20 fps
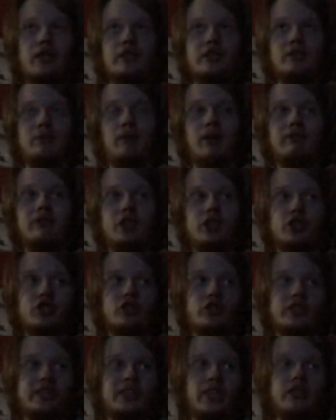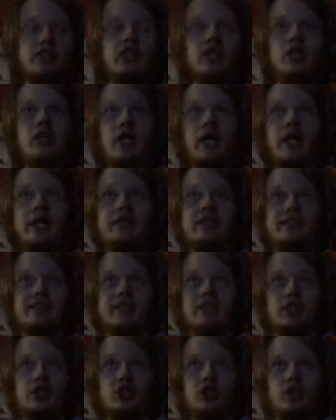something I've actually not said. Uh, this is
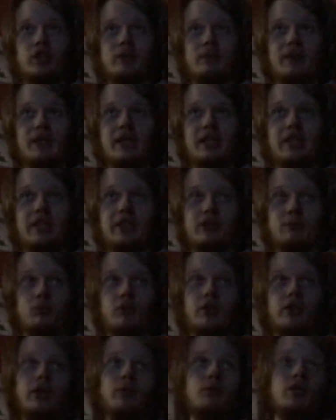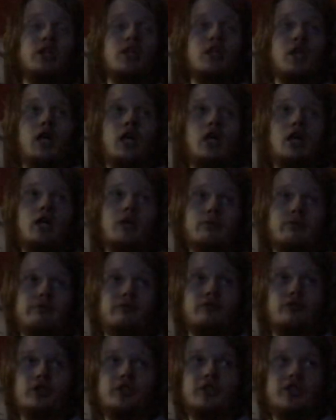actually going to be the last one now uh,
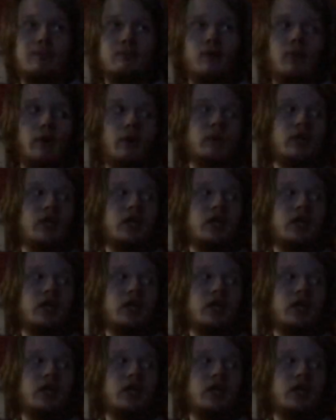before tomorrow,